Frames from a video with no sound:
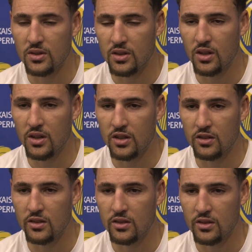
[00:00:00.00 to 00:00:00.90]
You know, you
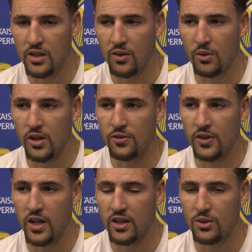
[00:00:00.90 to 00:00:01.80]
never really
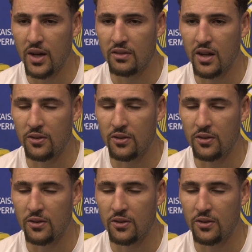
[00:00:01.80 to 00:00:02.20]
feel like you have that